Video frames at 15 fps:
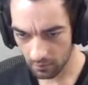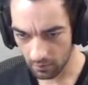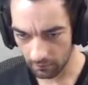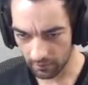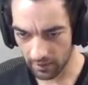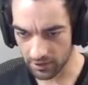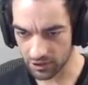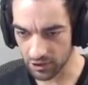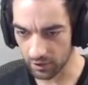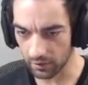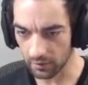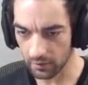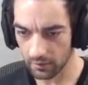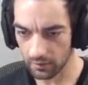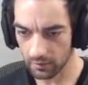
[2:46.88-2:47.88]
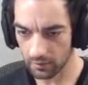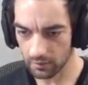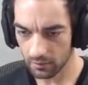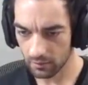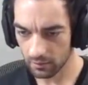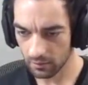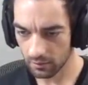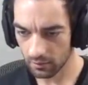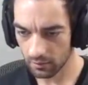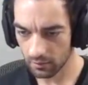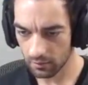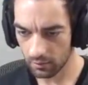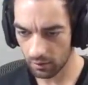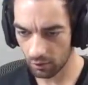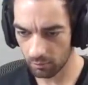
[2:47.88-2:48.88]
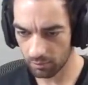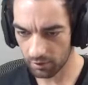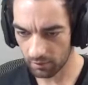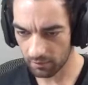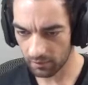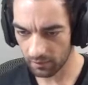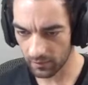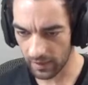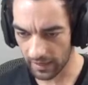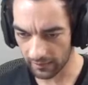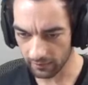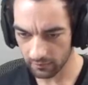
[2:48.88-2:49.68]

I'm not sure. Nope, apparently not.